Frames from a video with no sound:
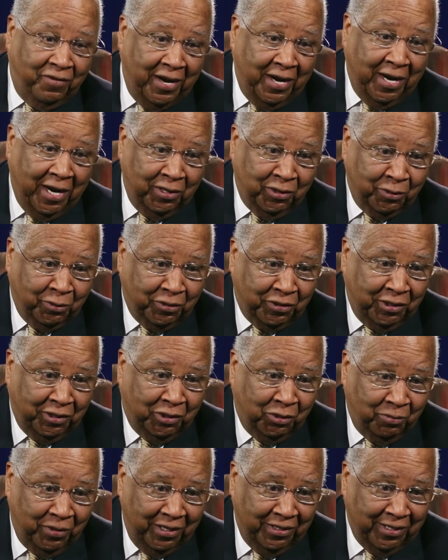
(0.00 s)
financial
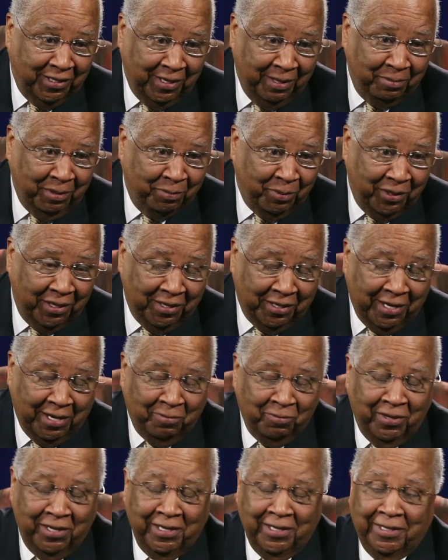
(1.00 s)
situation. Let me put it
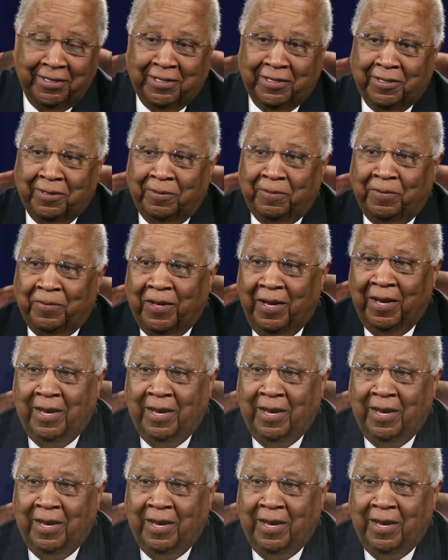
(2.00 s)
that way. And so,